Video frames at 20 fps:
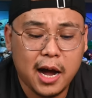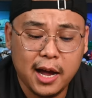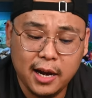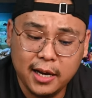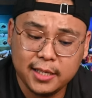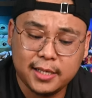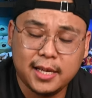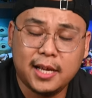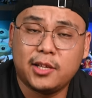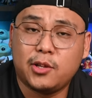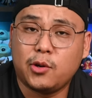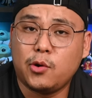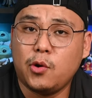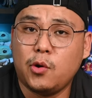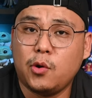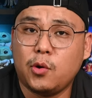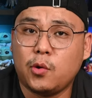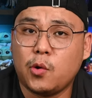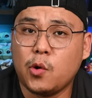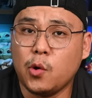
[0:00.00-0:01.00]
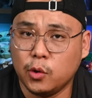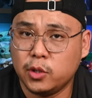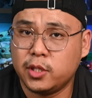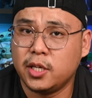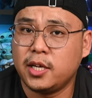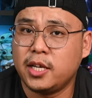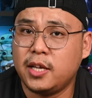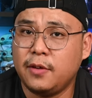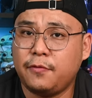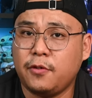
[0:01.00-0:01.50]
I decided to go cold
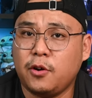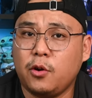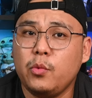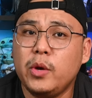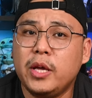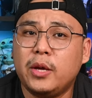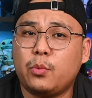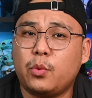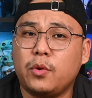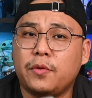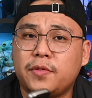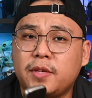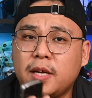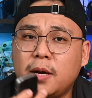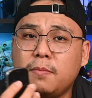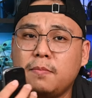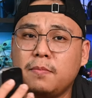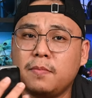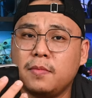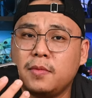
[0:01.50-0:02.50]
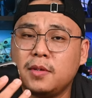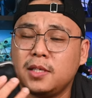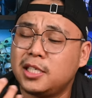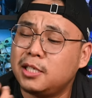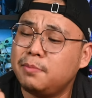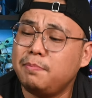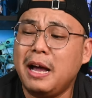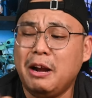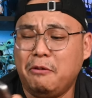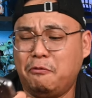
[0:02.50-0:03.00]
turkey for a week with some
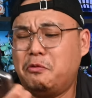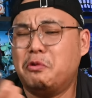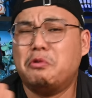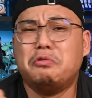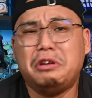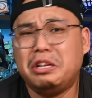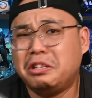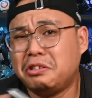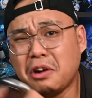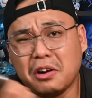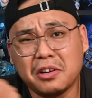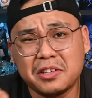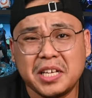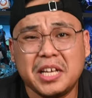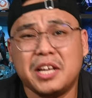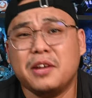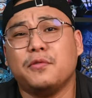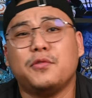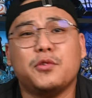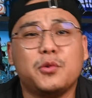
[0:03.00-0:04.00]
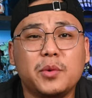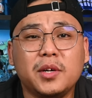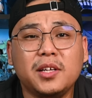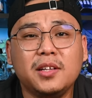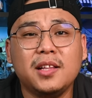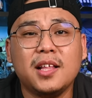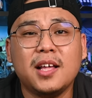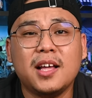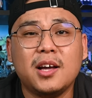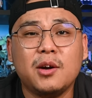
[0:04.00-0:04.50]
smartphone detoxing, if you
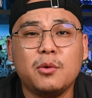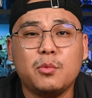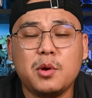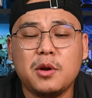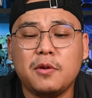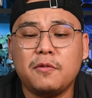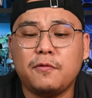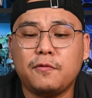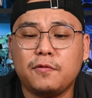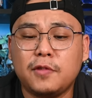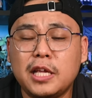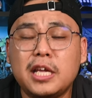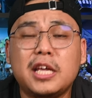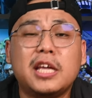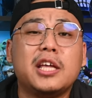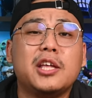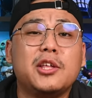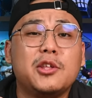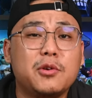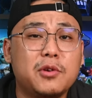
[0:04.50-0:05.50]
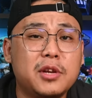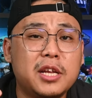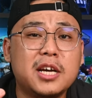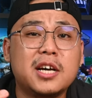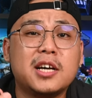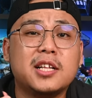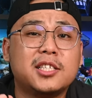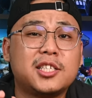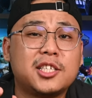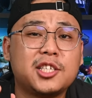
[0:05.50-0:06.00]
will, with the
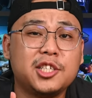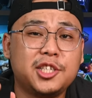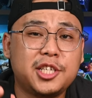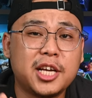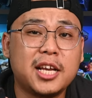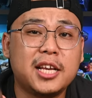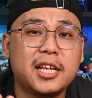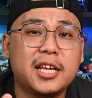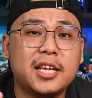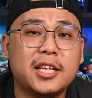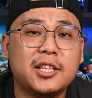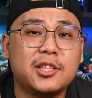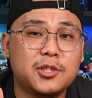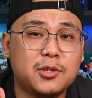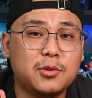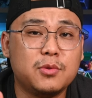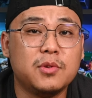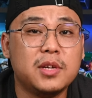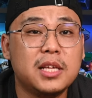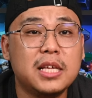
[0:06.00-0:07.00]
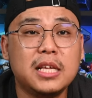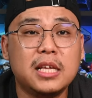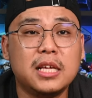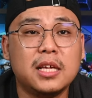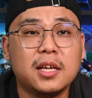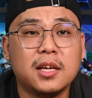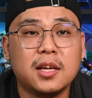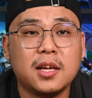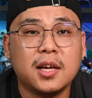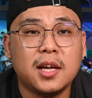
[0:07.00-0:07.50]
Unihertz Jelly 2E.
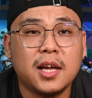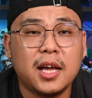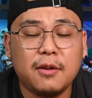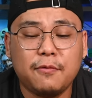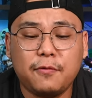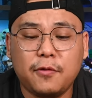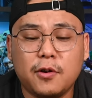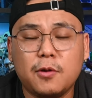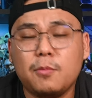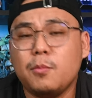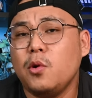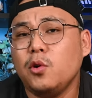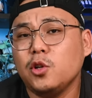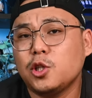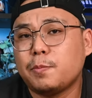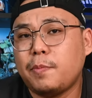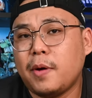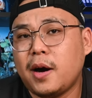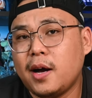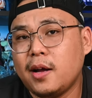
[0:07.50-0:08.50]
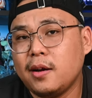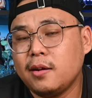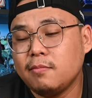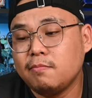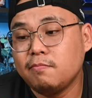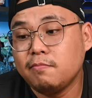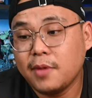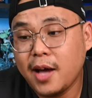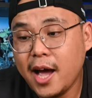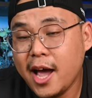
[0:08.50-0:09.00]
And for the most part,
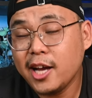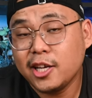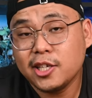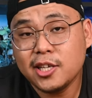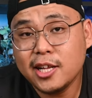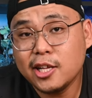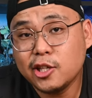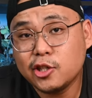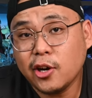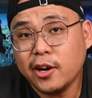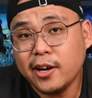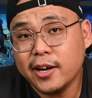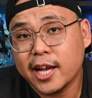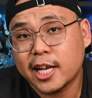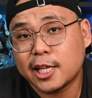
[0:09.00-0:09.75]
I actually enjoyed the